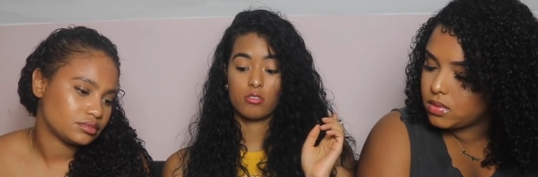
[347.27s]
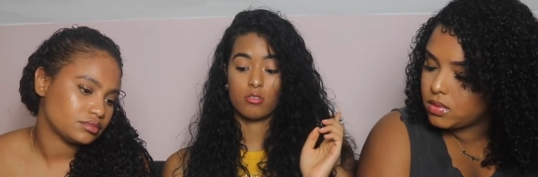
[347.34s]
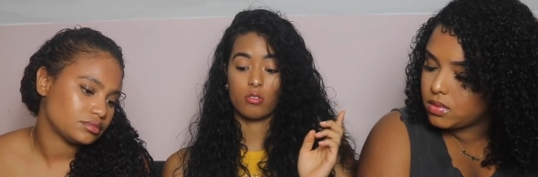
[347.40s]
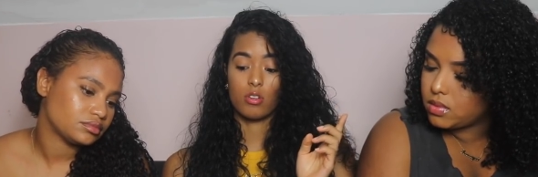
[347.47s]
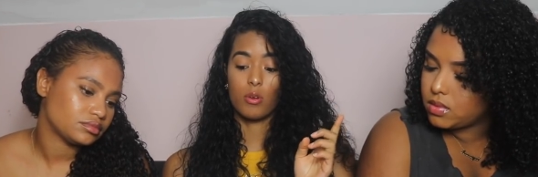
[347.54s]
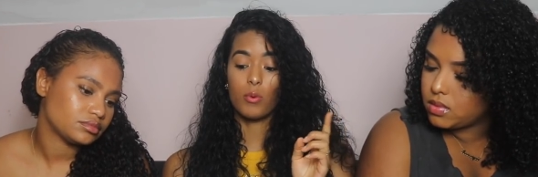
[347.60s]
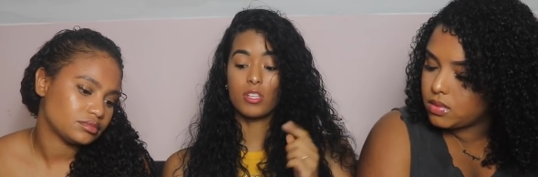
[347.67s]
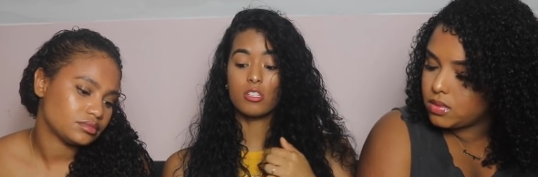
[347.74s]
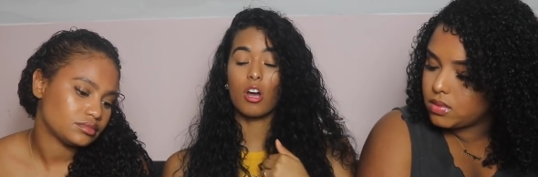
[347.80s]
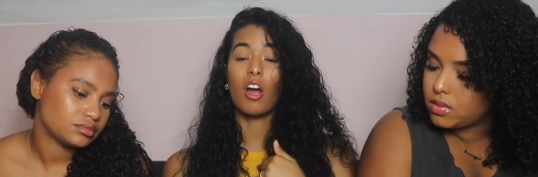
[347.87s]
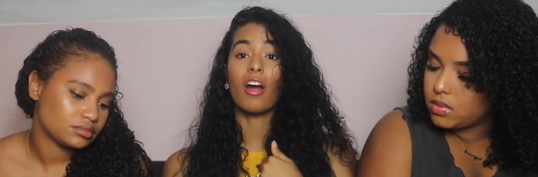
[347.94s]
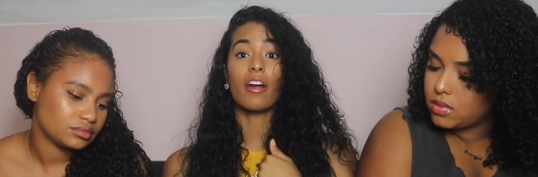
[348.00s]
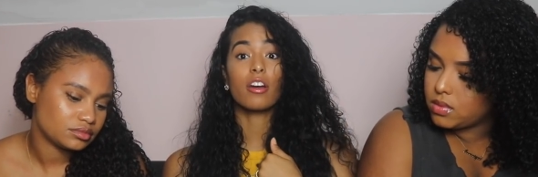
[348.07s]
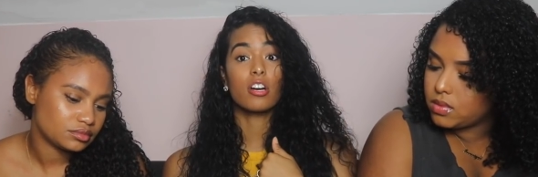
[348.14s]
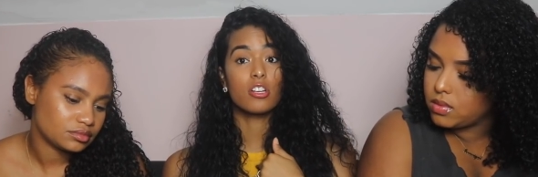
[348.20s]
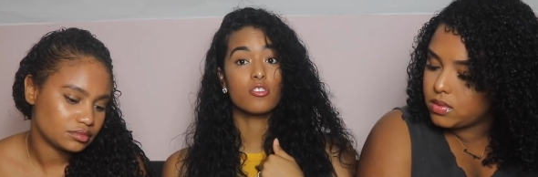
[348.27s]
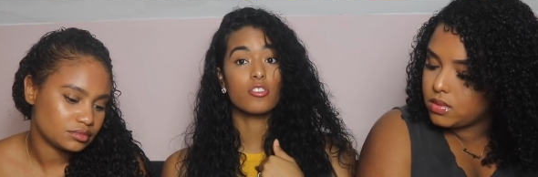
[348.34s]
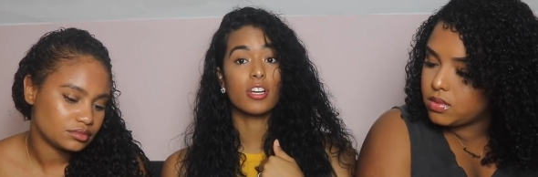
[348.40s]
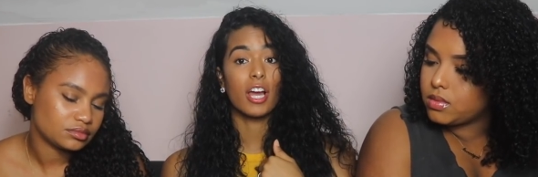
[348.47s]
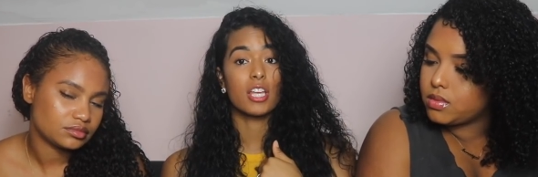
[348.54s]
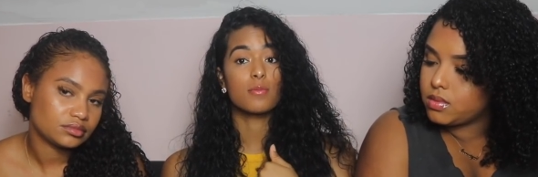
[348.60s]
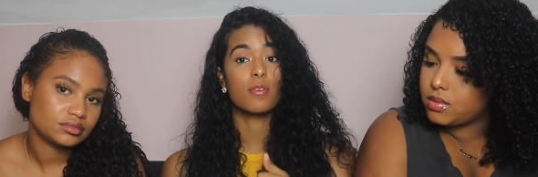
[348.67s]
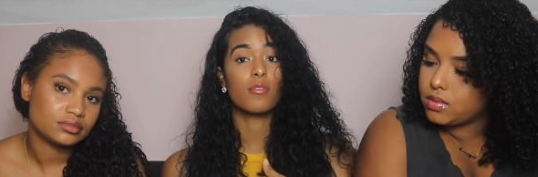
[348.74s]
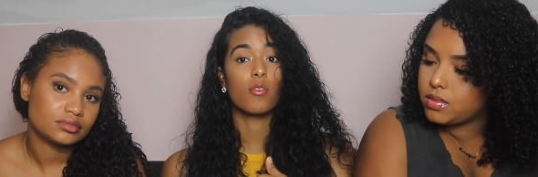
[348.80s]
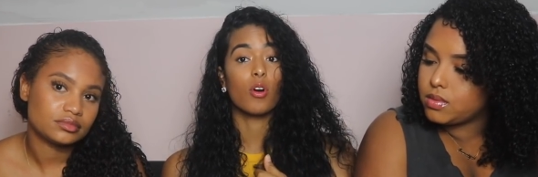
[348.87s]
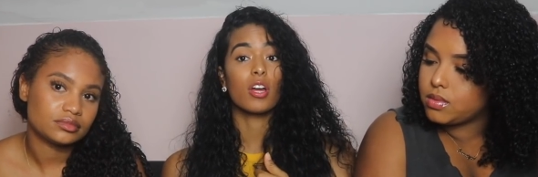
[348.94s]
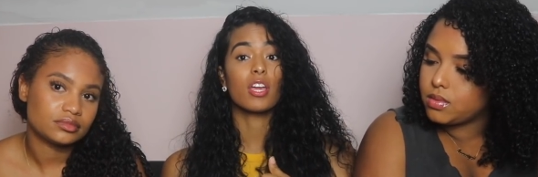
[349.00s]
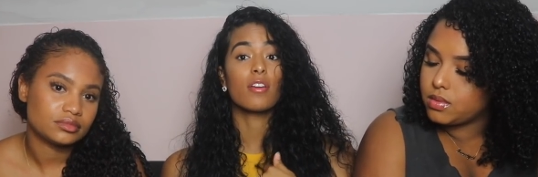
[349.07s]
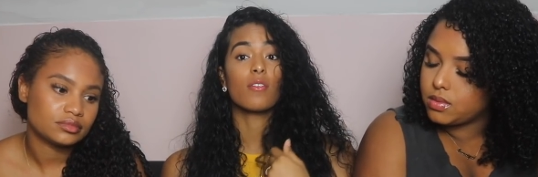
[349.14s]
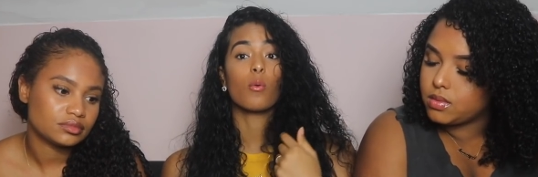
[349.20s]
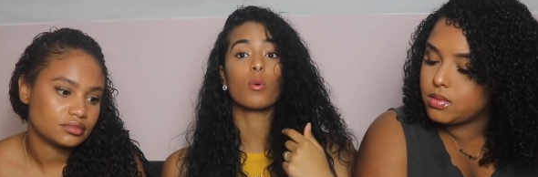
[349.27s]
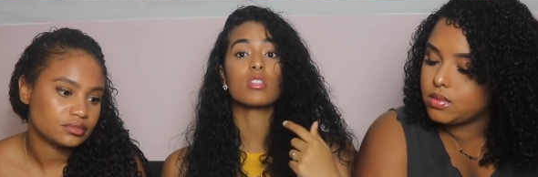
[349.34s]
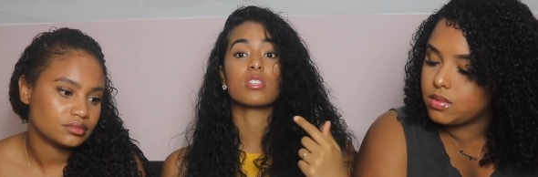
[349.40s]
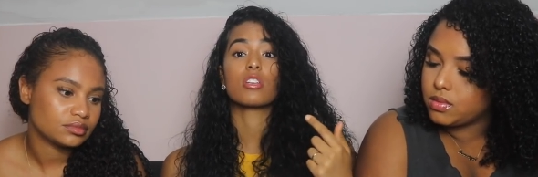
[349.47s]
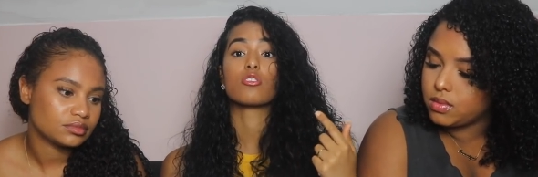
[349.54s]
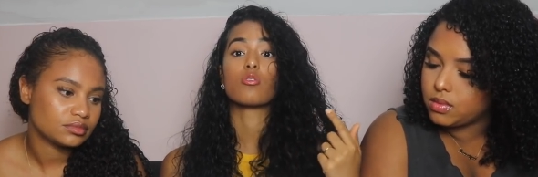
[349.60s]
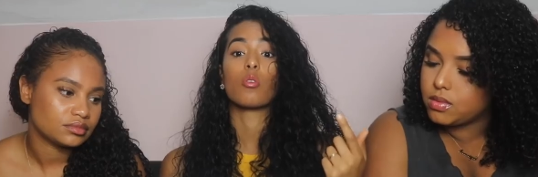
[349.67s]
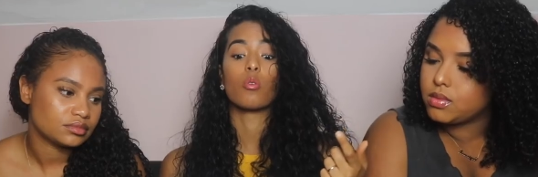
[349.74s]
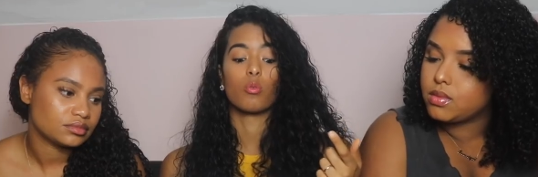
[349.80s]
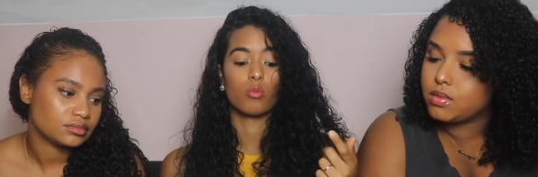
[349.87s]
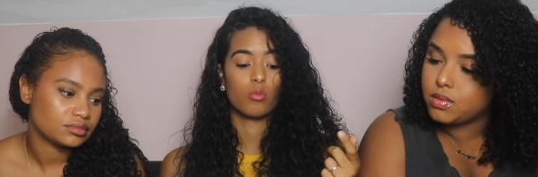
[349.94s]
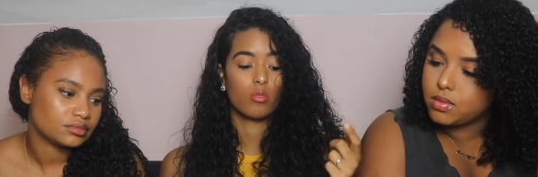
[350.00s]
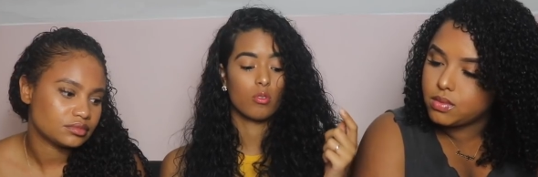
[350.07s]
Speaker 1: So he went to our country, guys, before he even went to his own.